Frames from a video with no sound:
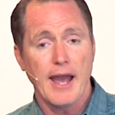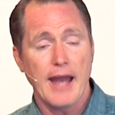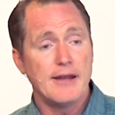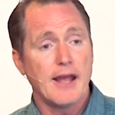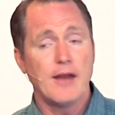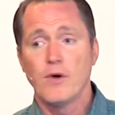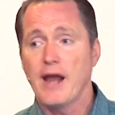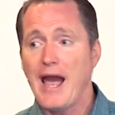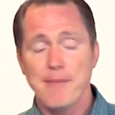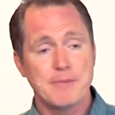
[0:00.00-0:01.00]
And
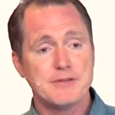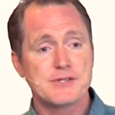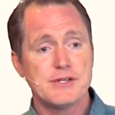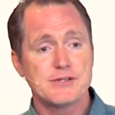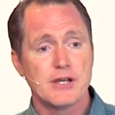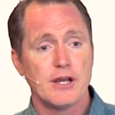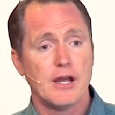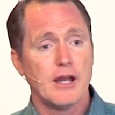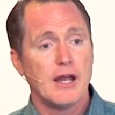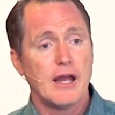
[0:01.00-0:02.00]
what happens is
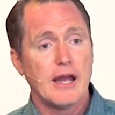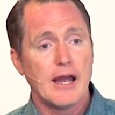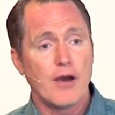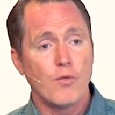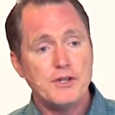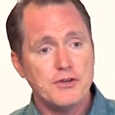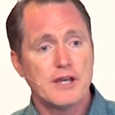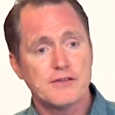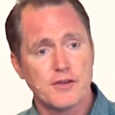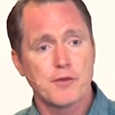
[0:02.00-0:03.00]
when you
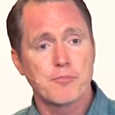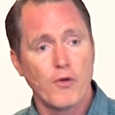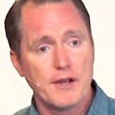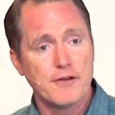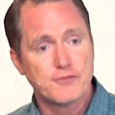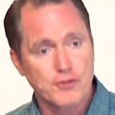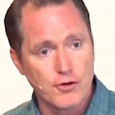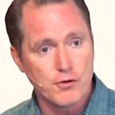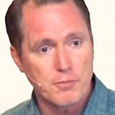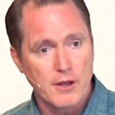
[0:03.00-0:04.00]
get to the point of
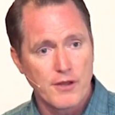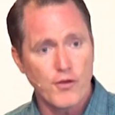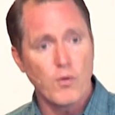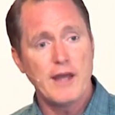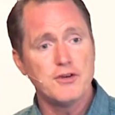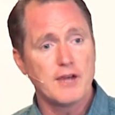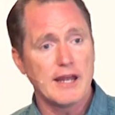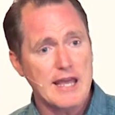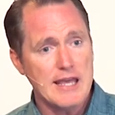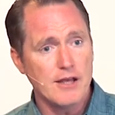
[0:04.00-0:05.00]
droop, the way you
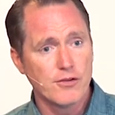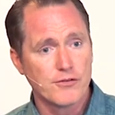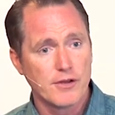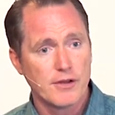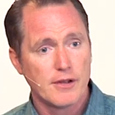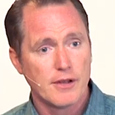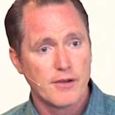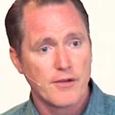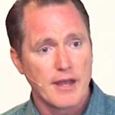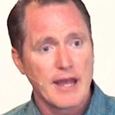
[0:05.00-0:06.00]
get healed
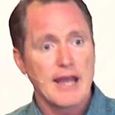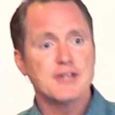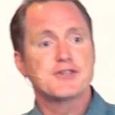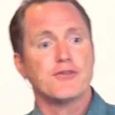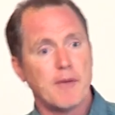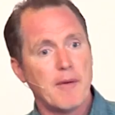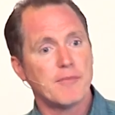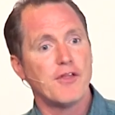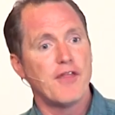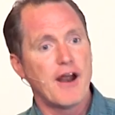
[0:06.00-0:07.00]
is to
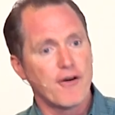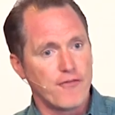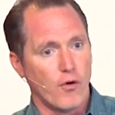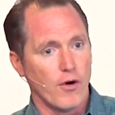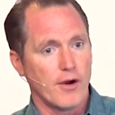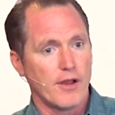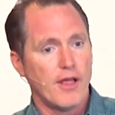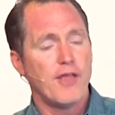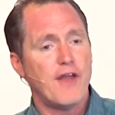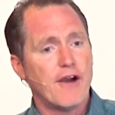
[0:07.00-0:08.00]
remember the therefore.
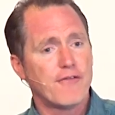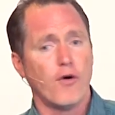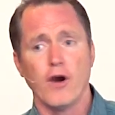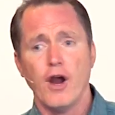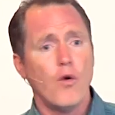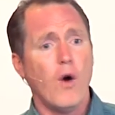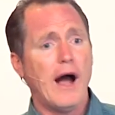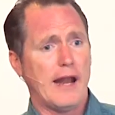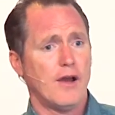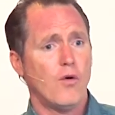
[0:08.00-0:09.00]
Therefore,
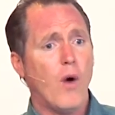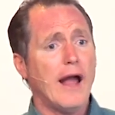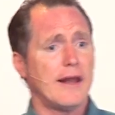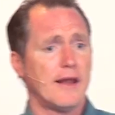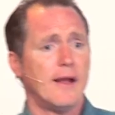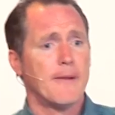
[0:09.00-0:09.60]
what? What?